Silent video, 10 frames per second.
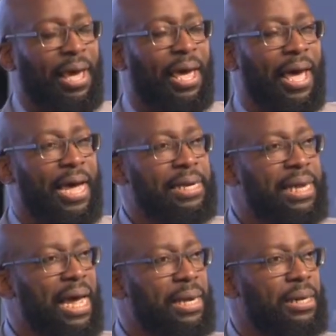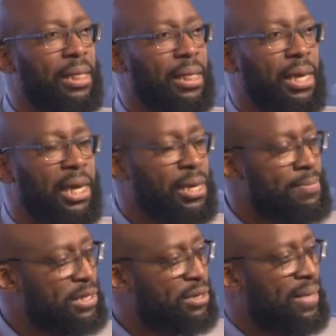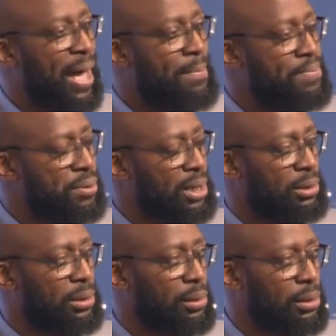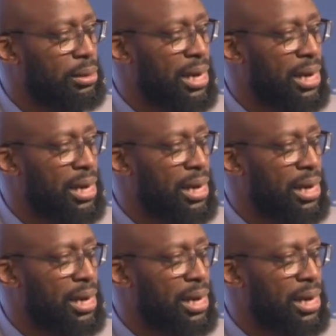And then in the midst of that, I'm praying to the Lord.